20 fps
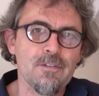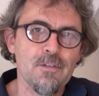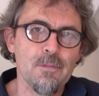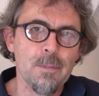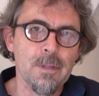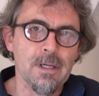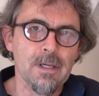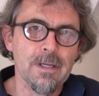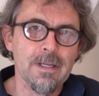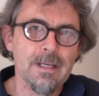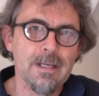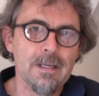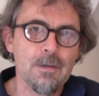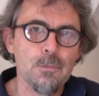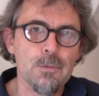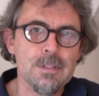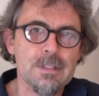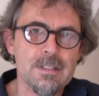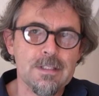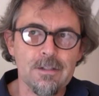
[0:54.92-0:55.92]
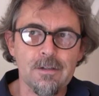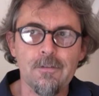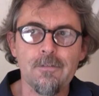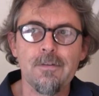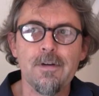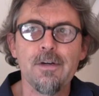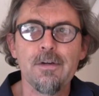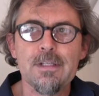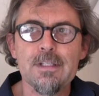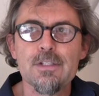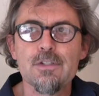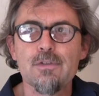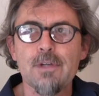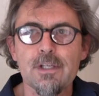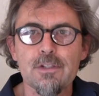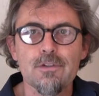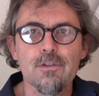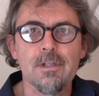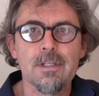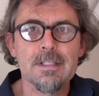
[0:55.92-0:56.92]
of the building. It was still very
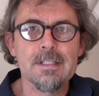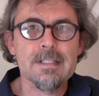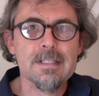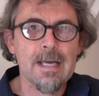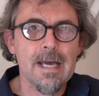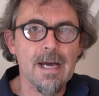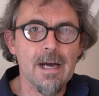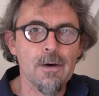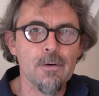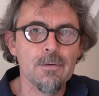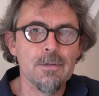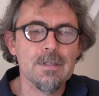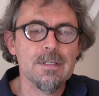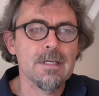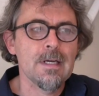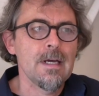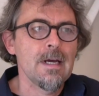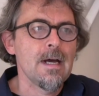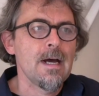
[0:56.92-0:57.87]
structurally sound,